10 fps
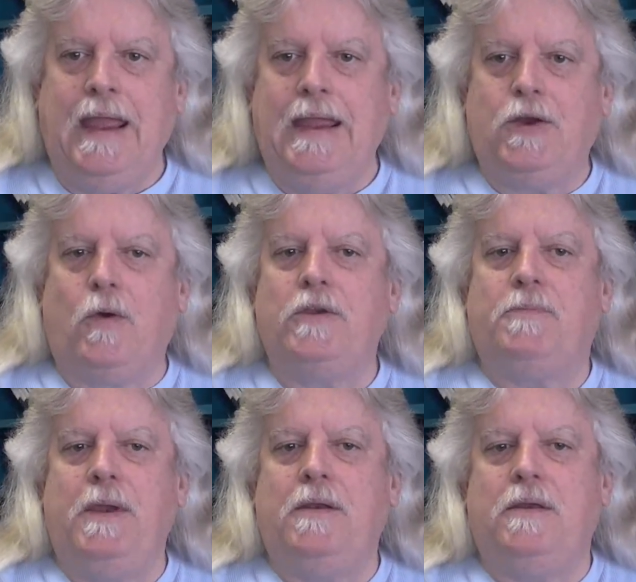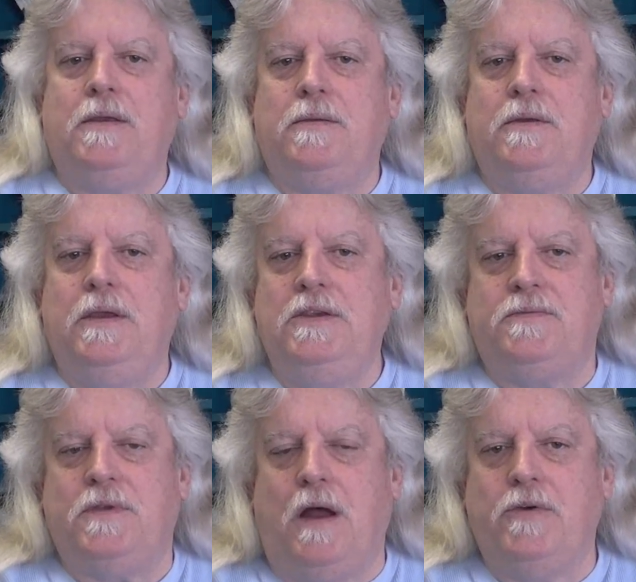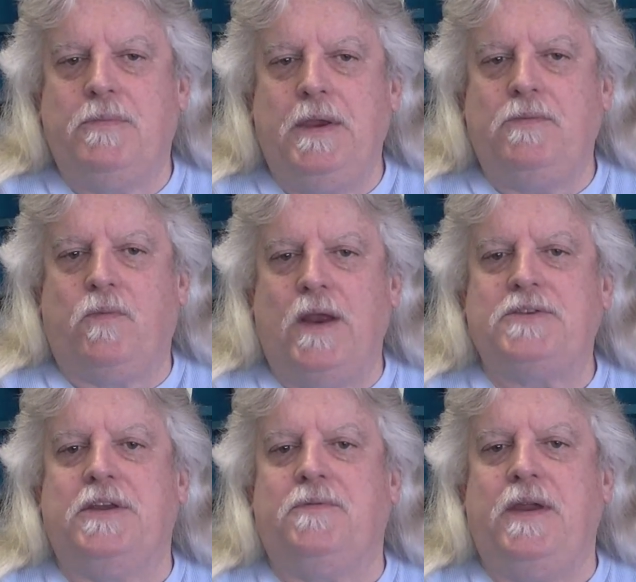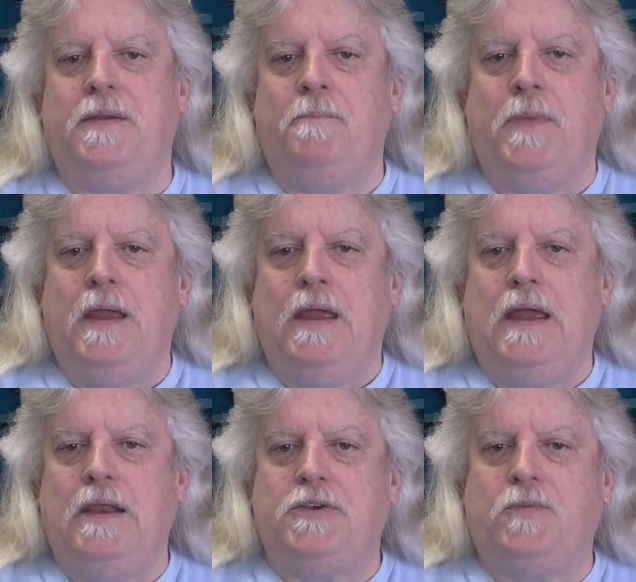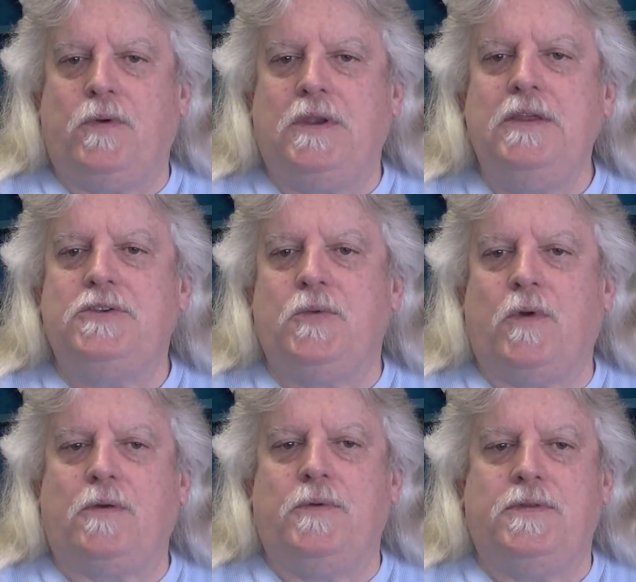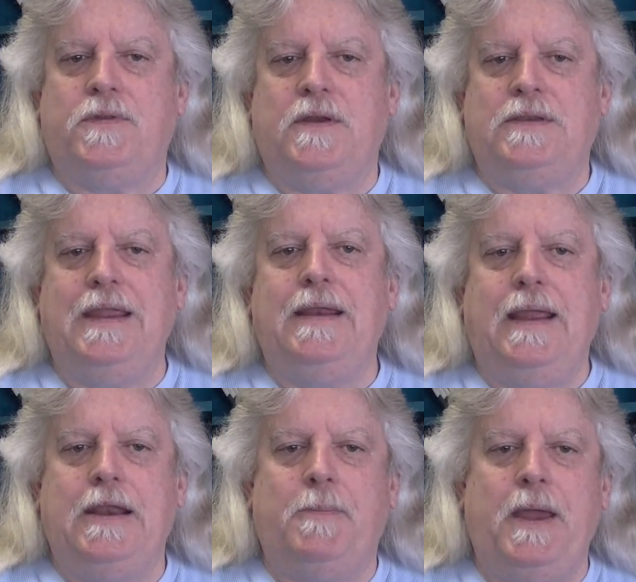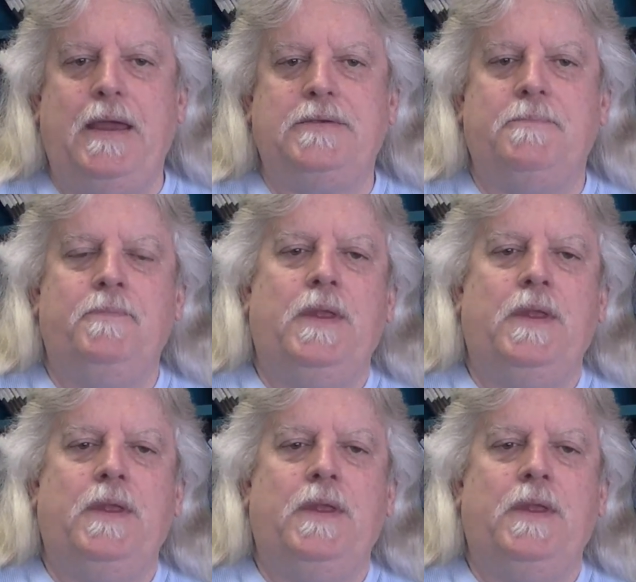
And Corgan's been, he was always a big wrestling fan, and has did some work with TNA in the past.